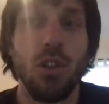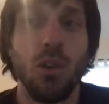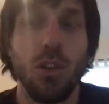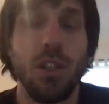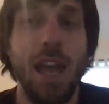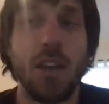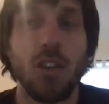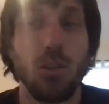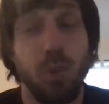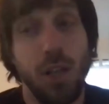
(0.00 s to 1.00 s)

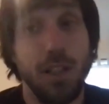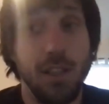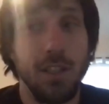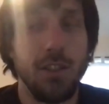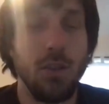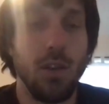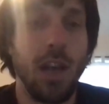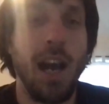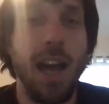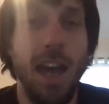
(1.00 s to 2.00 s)
natural persons, you and
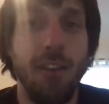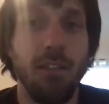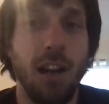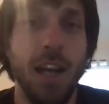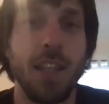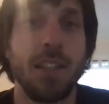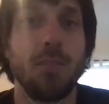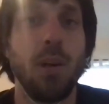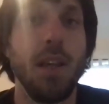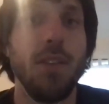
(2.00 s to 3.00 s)
I have rights,
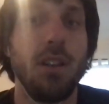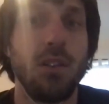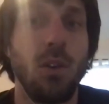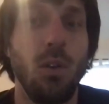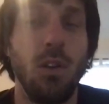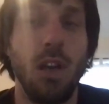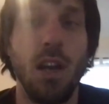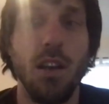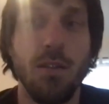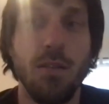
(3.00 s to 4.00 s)
but there's a whole lot
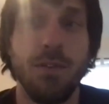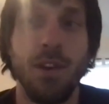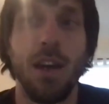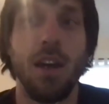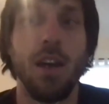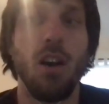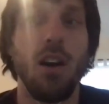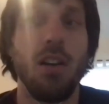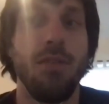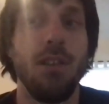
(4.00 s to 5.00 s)
of
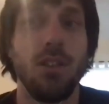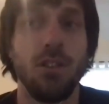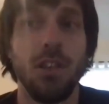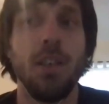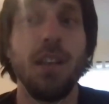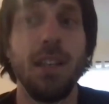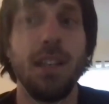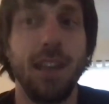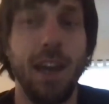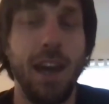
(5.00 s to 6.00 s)
artificial
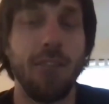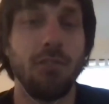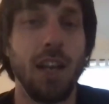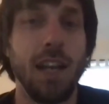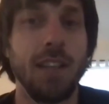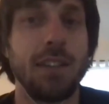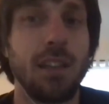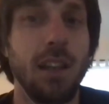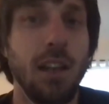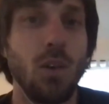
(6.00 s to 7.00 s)
entities that have rights,
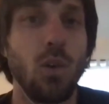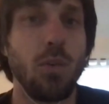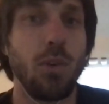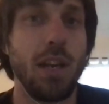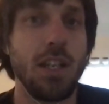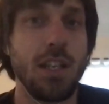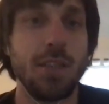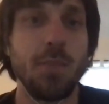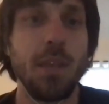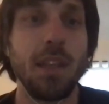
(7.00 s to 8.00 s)

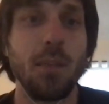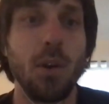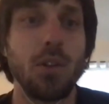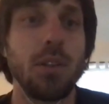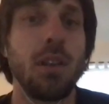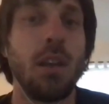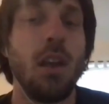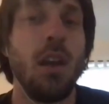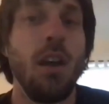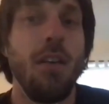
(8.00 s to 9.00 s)
corporations being the most
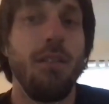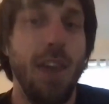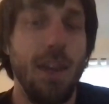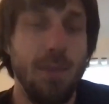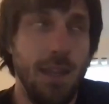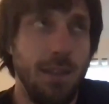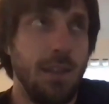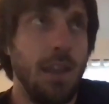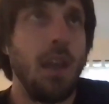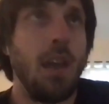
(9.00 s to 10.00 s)
famous.
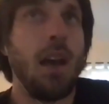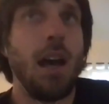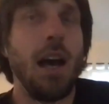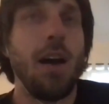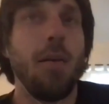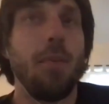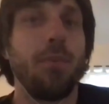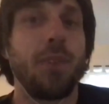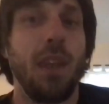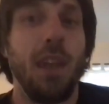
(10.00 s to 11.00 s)
Um,
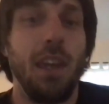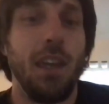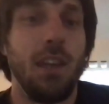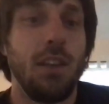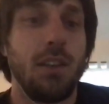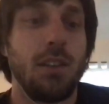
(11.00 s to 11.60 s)
and